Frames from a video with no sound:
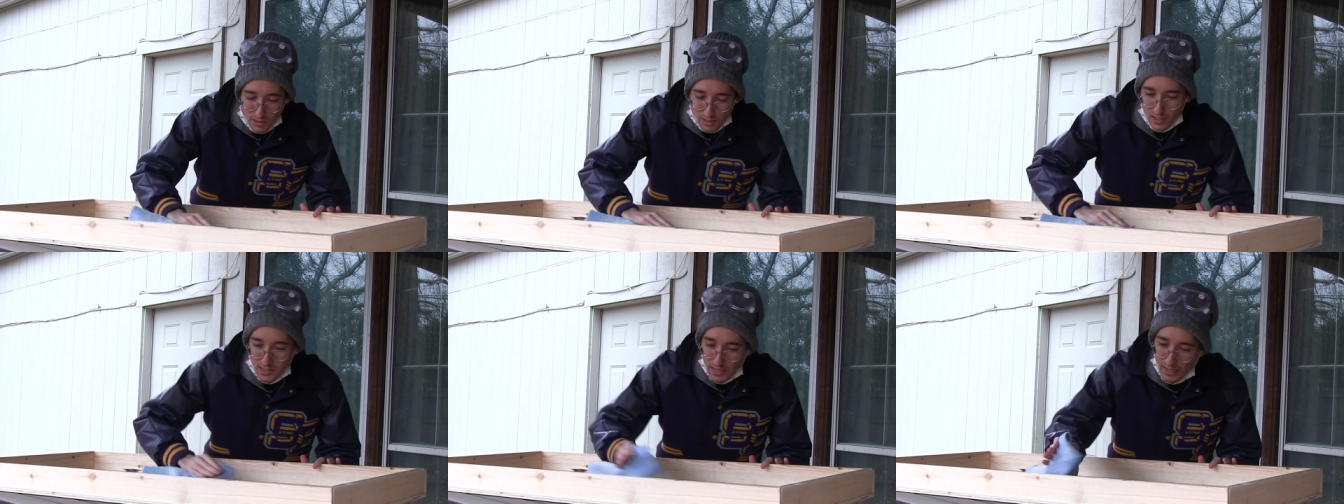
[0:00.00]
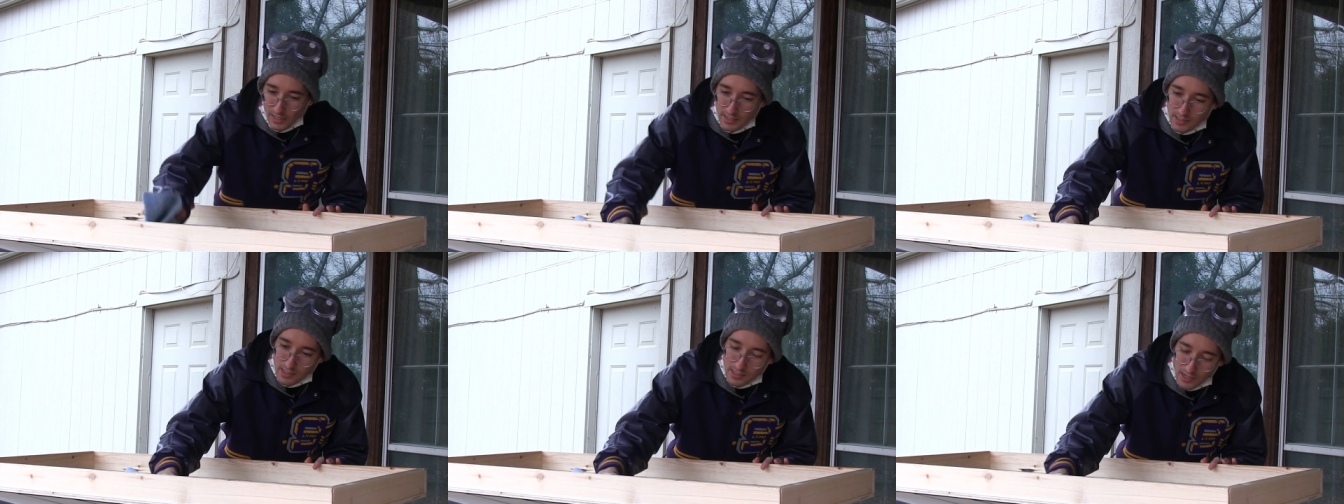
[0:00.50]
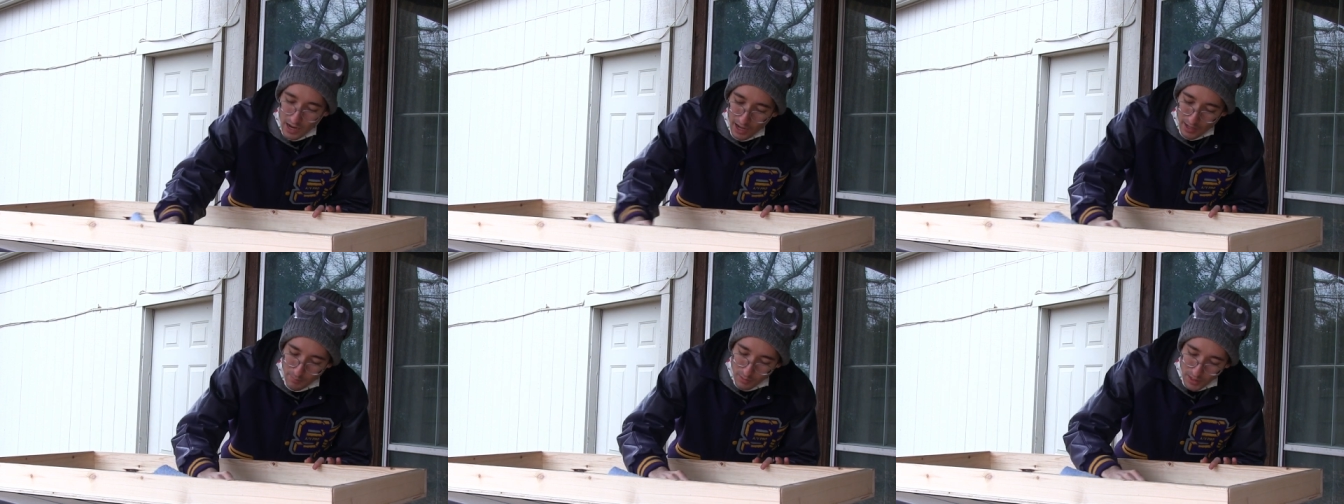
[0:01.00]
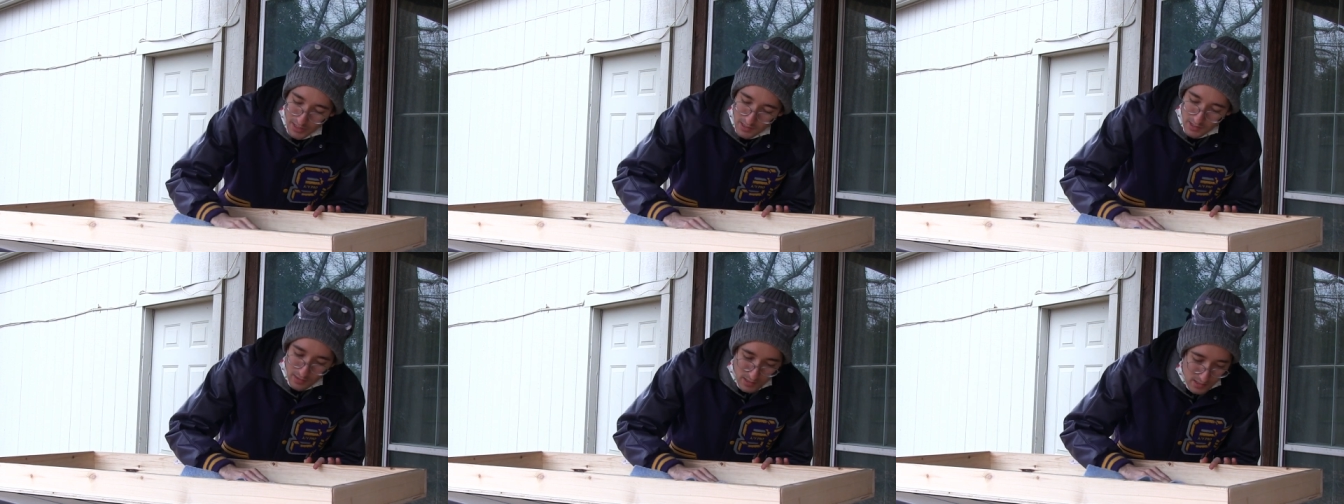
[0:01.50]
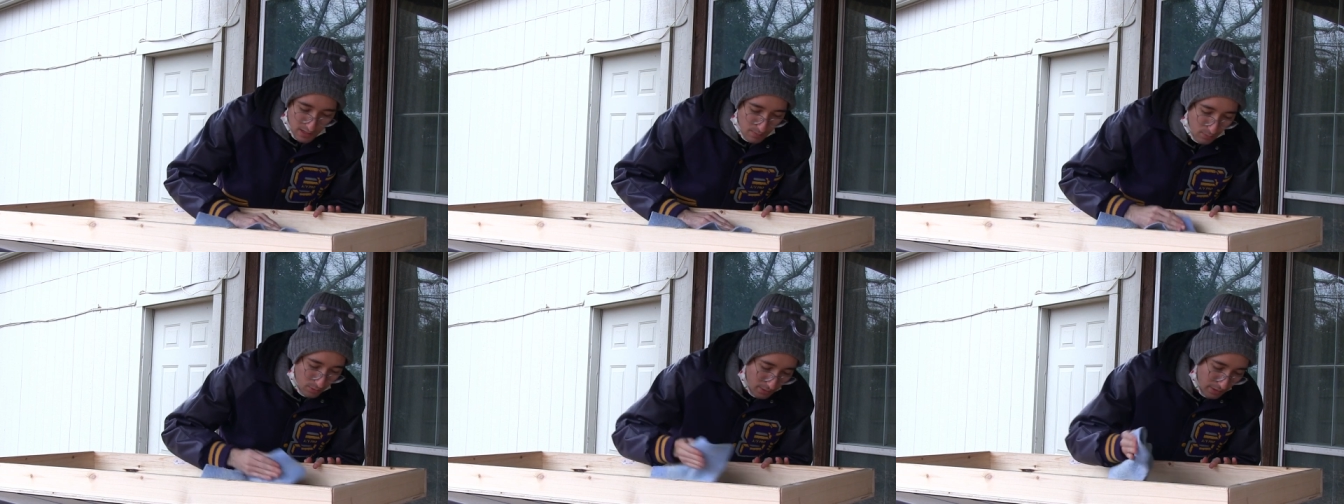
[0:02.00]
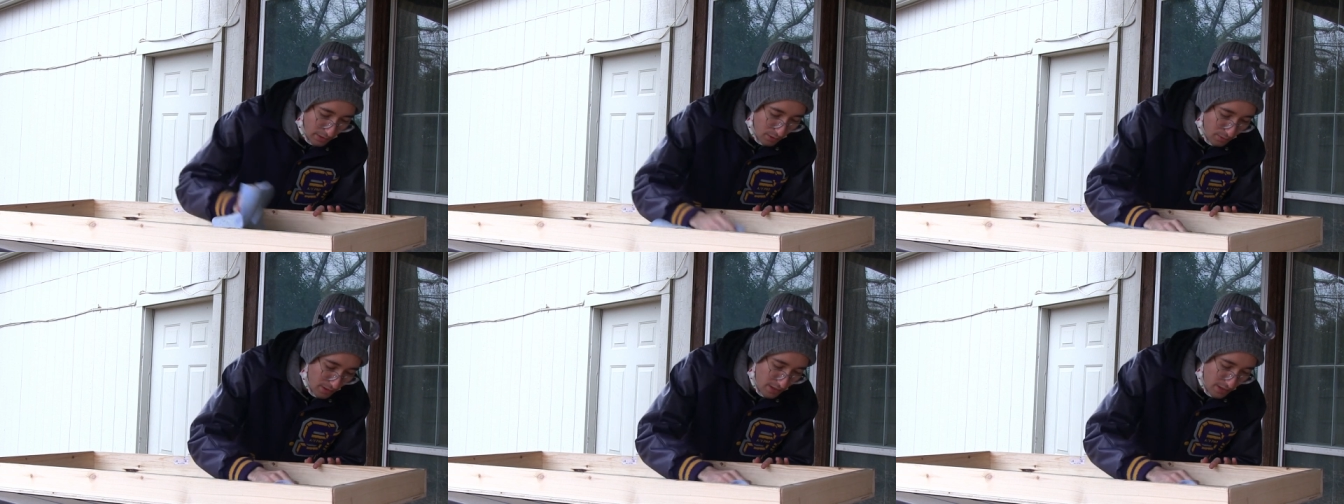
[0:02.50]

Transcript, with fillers: just gonna take it as this guy blessing this table, you know?